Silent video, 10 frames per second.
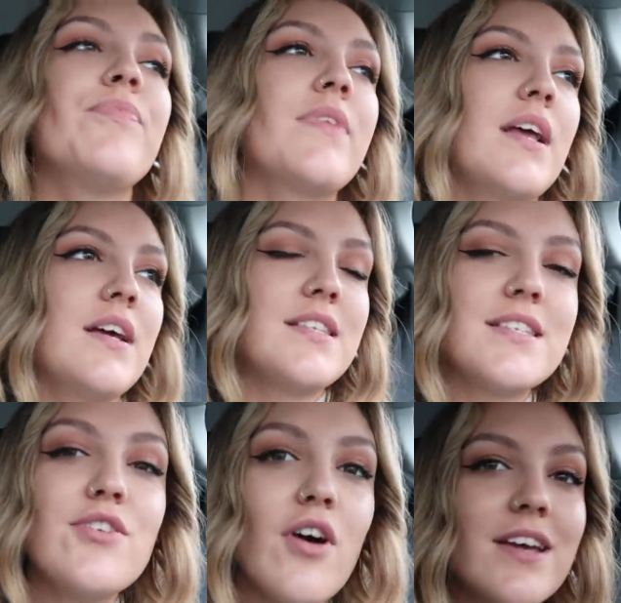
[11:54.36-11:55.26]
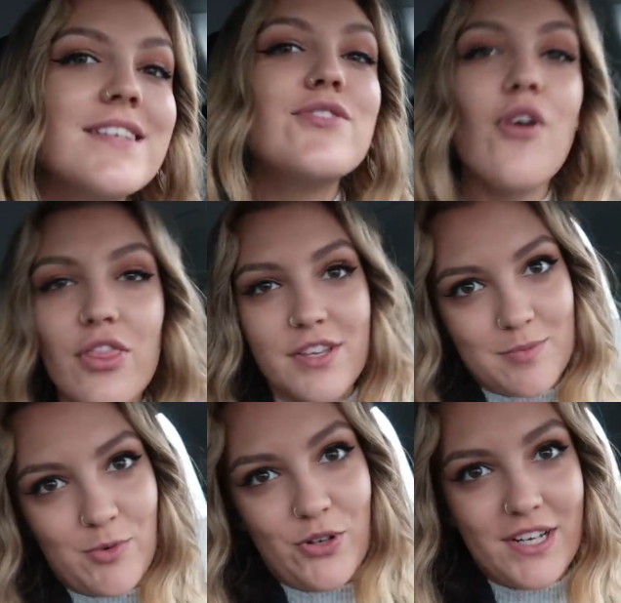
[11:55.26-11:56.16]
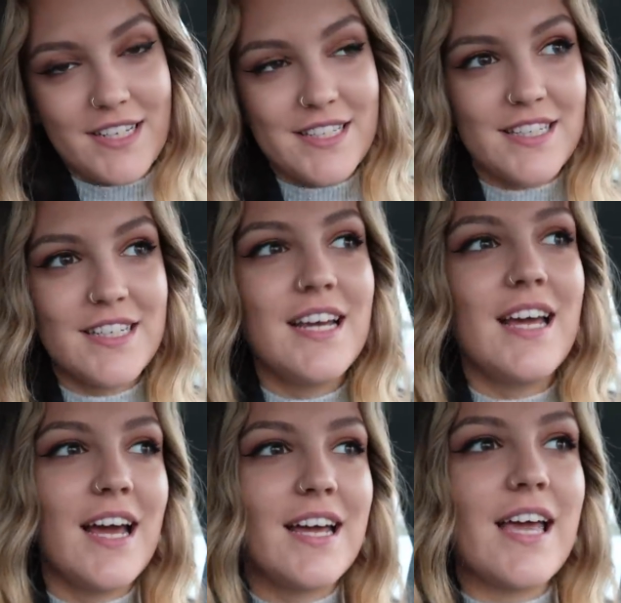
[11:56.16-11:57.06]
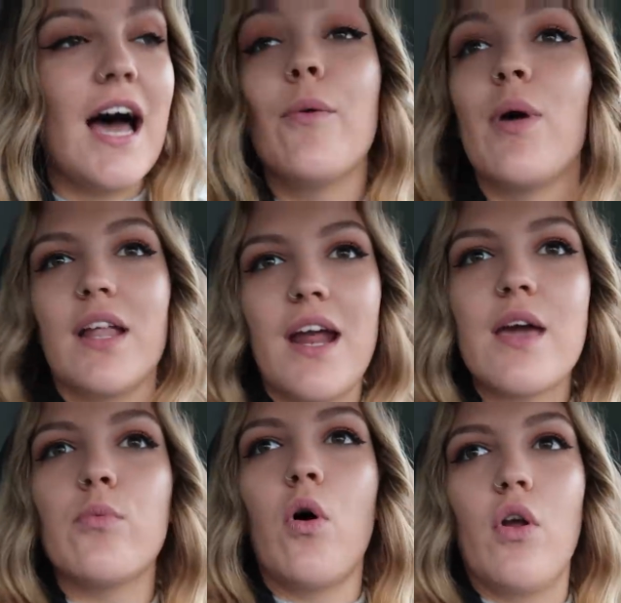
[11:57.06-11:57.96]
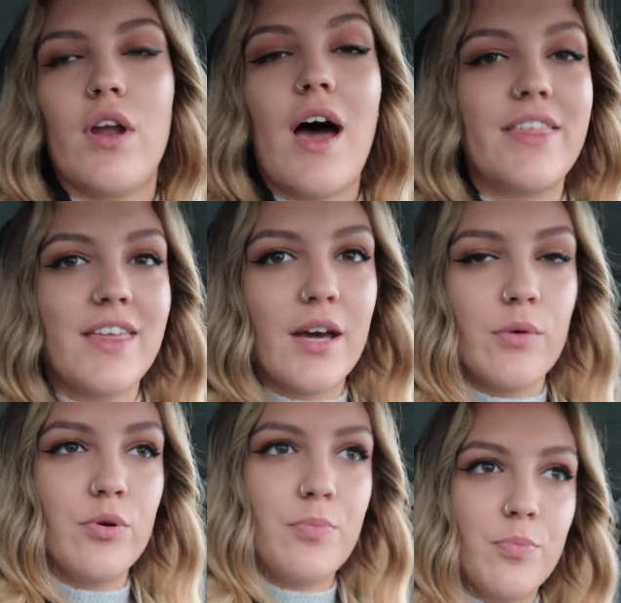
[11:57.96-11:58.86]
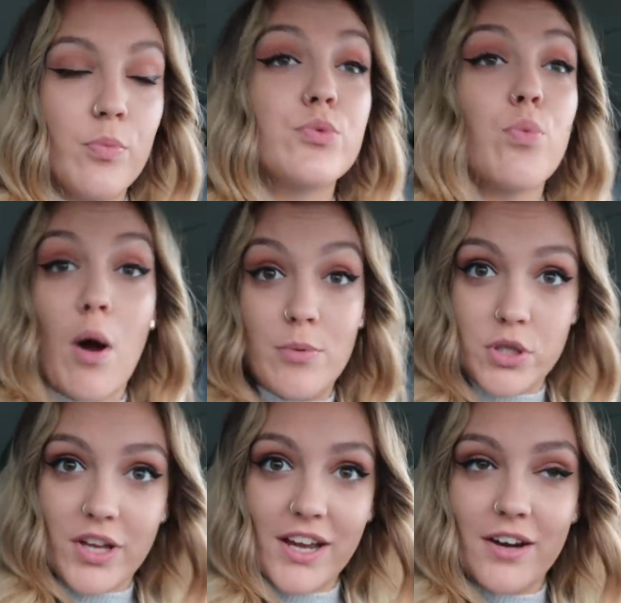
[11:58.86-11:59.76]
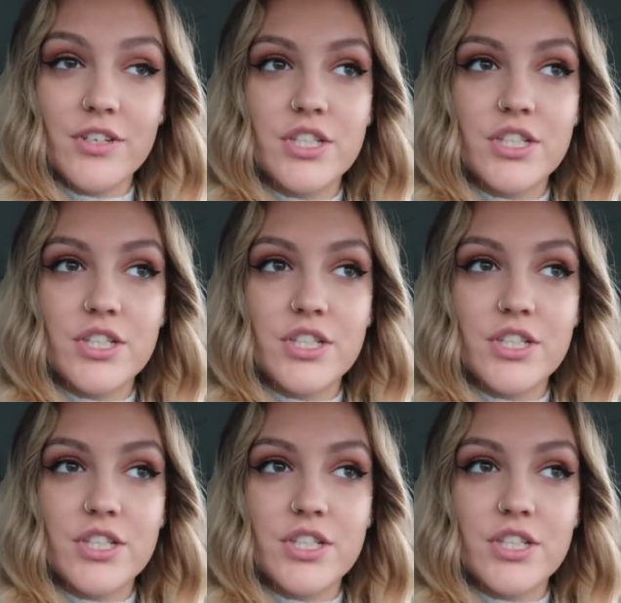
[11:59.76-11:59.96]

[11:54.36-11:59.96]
it's not the smallest. Yeah, well, an A1 I think was what I was looking at